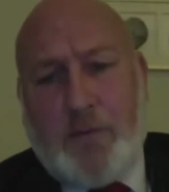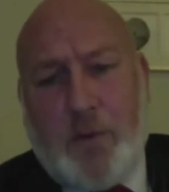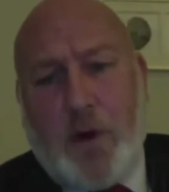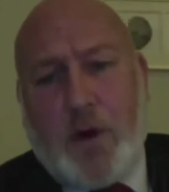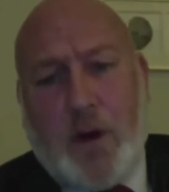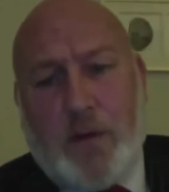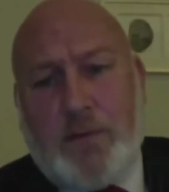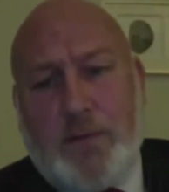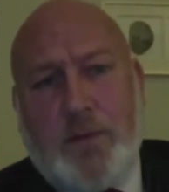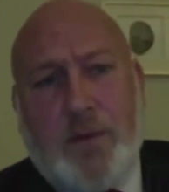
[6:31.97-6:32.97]
photograph,
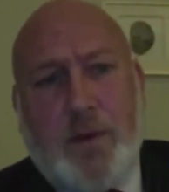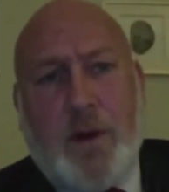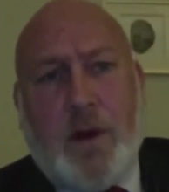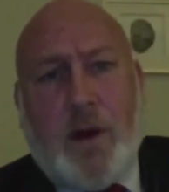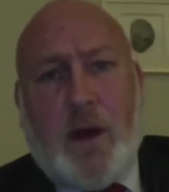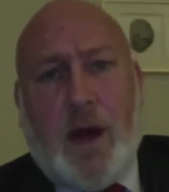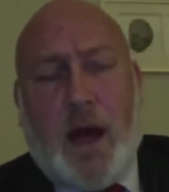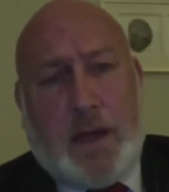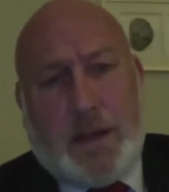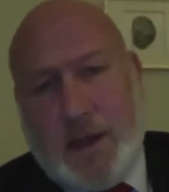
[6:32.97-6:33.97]
I
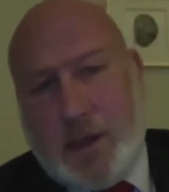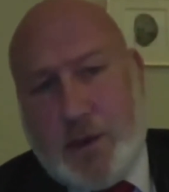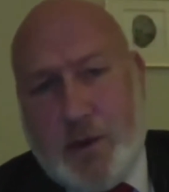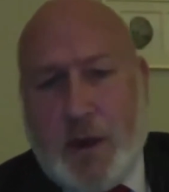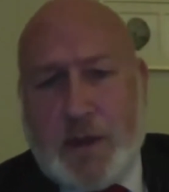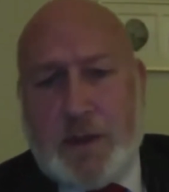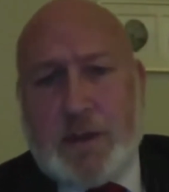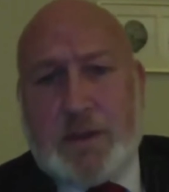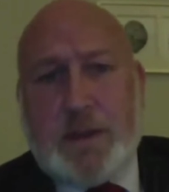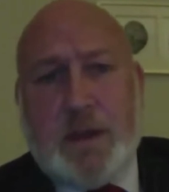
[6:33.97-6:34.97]
can see 2 injuries.
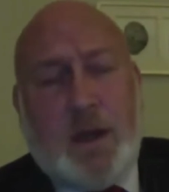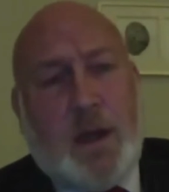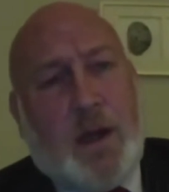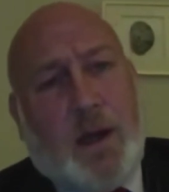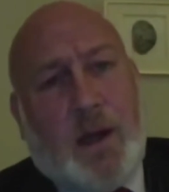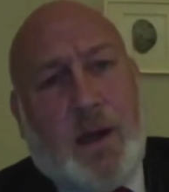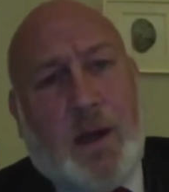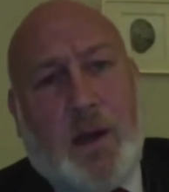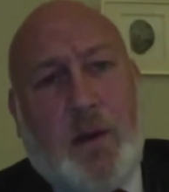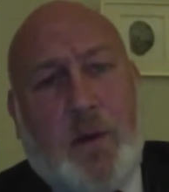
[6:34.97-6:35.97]

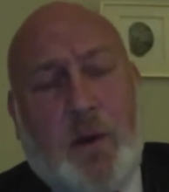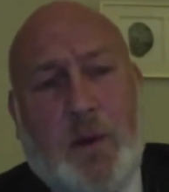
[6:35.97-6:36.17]
When we're